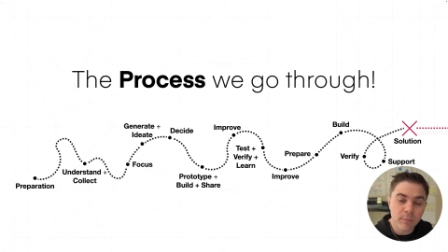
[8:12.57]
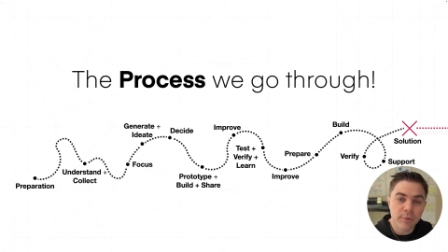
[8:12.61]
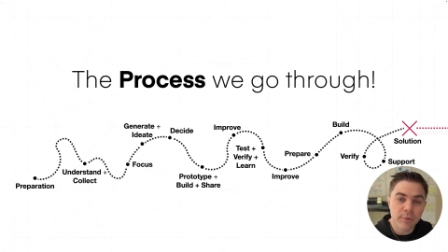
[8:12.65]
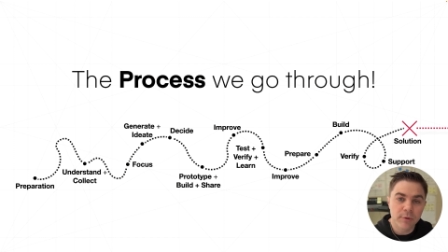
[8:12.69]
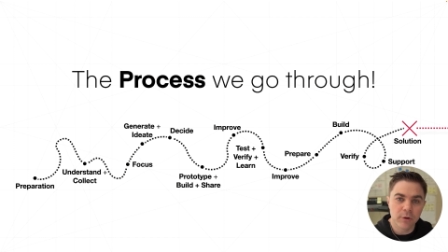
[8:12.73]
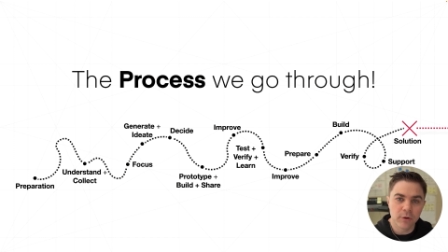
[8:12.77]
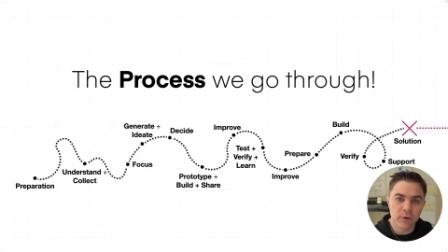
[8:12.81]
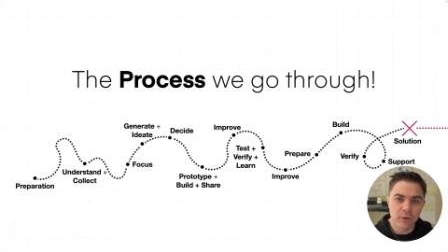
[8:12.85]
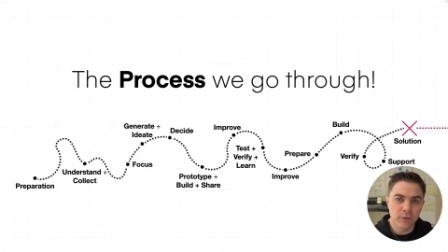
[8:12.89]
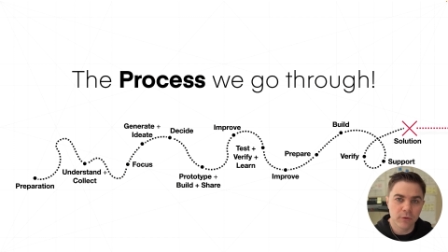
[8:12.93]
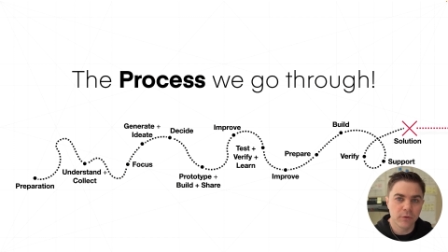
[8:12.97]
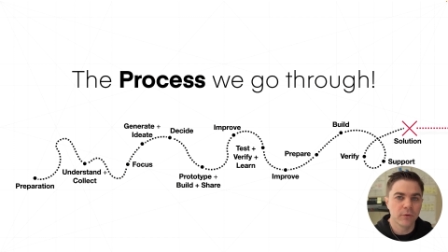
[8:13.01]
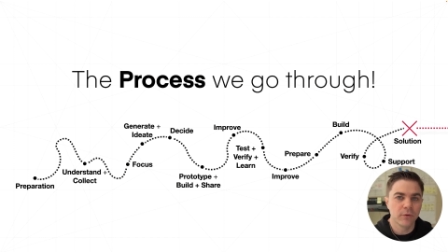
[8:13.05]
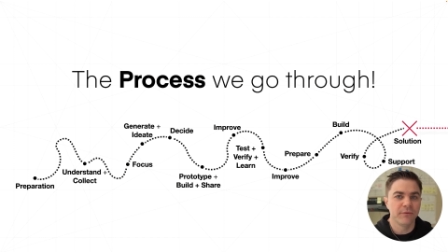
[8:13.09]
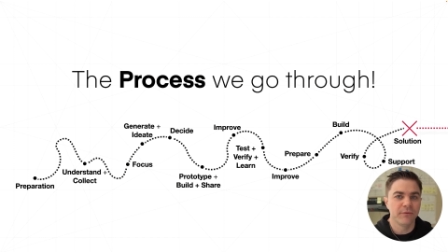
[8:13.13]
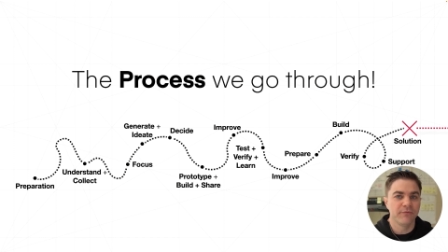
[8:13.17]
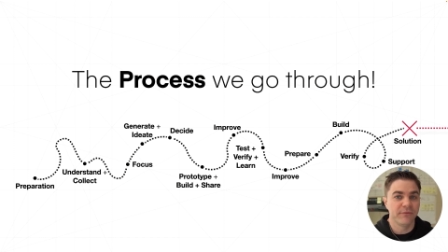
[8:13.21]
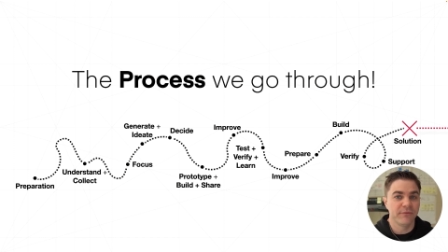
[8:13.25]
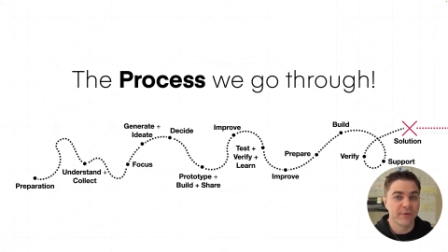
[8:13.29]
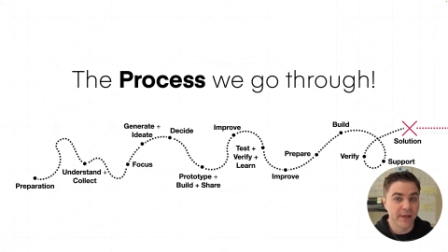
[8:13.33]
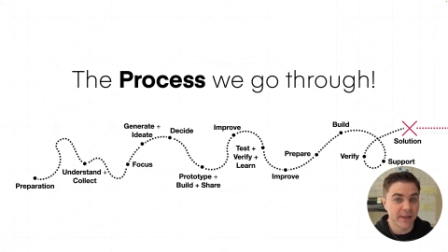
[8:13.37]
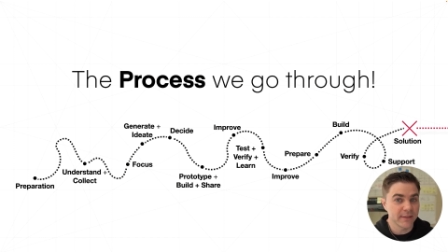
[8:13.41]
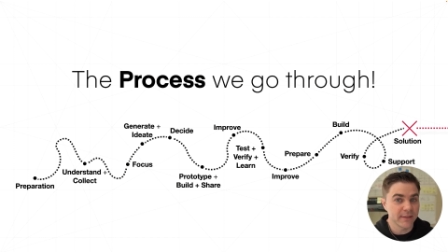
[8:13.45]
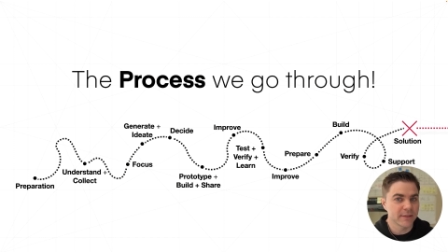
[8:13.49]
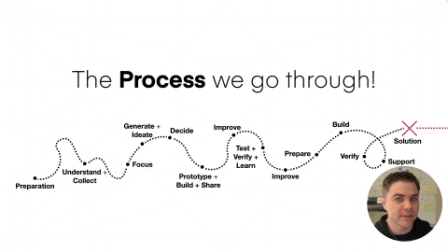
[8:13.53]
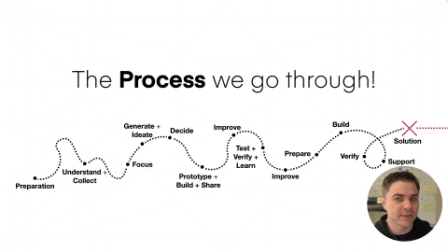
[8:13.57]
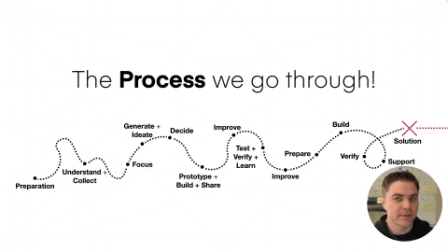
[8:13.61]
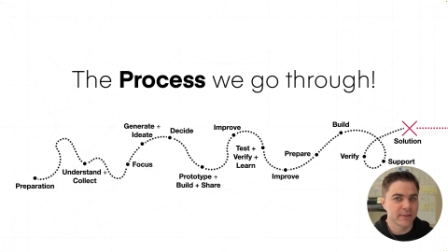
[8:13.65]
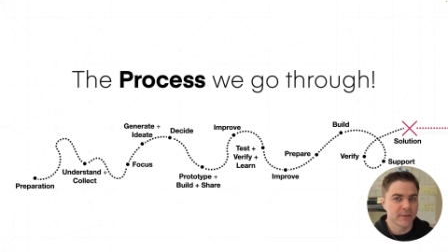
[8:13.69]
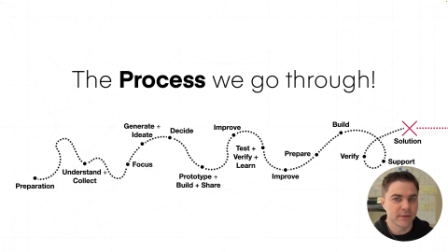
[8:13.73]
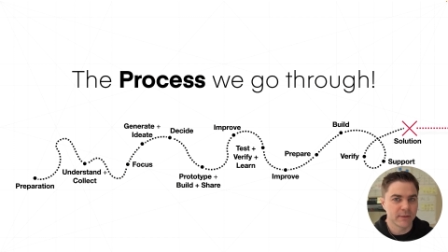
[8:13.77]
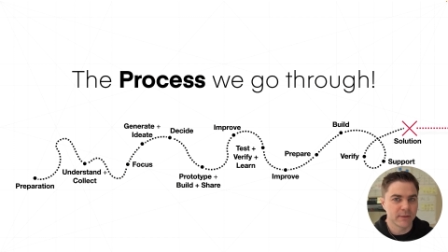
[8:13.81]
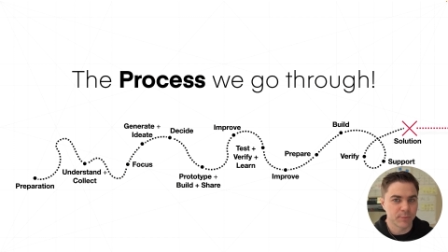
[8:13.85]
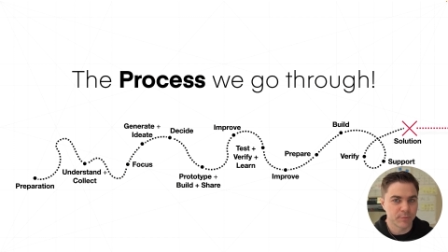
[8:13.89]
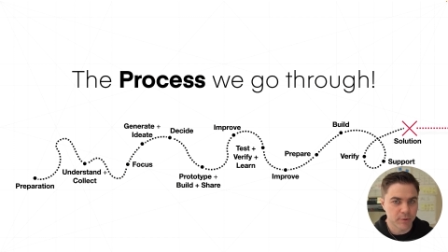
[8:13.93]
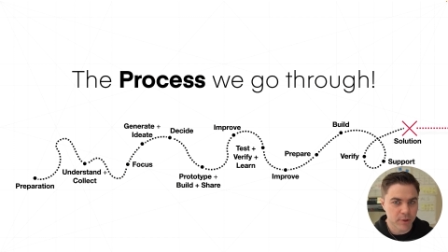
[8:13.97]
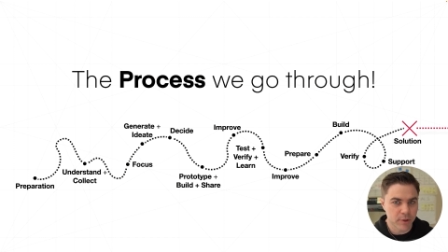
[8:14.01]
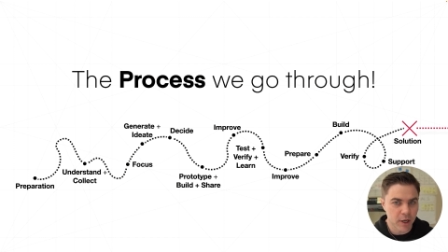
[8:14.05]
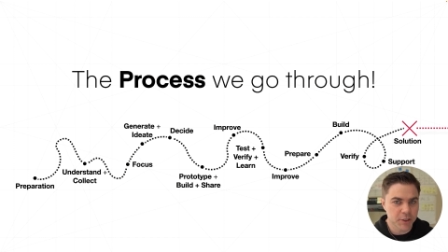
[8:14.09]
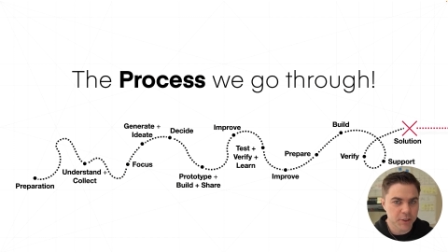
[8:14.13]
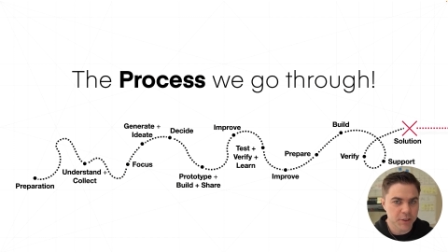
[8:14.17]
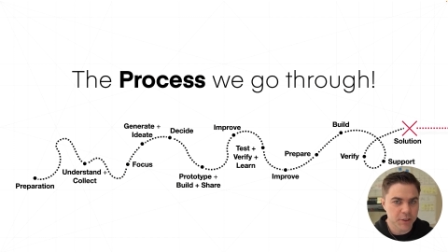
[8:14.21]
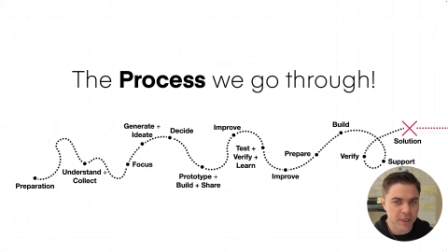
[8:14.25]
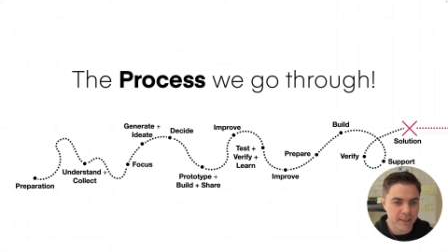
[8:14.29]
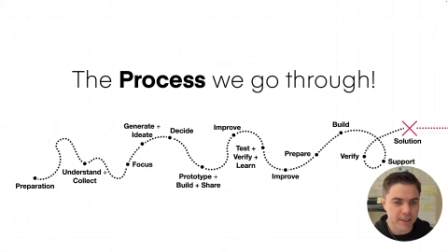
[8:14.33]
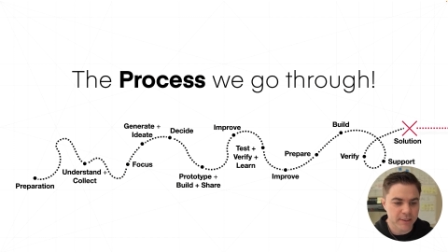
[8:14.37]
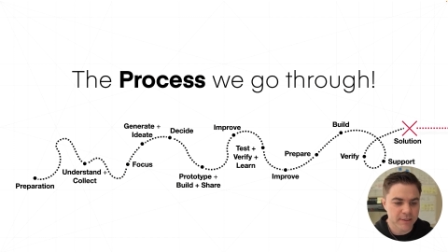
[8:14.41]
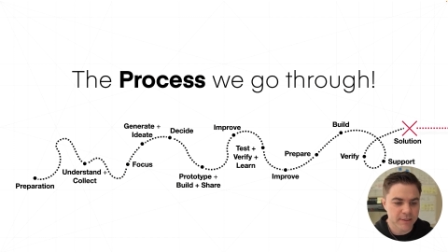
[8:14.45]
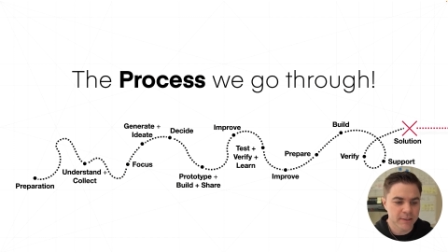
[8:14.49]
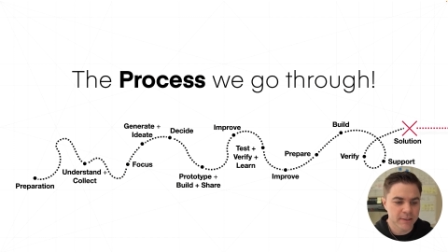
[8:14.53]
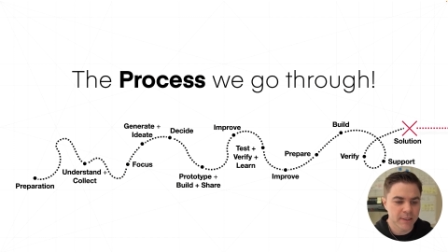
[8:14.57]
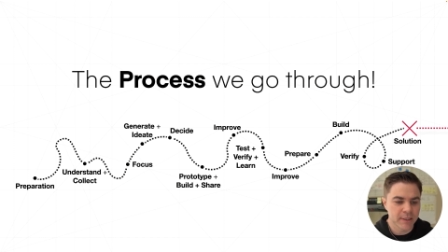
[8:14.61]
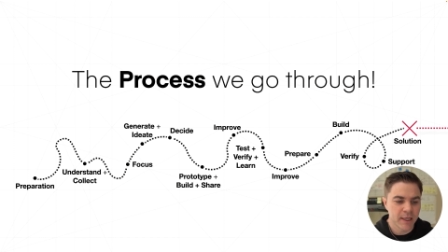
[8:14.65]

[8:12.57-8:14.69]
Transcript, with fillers: you advance the projects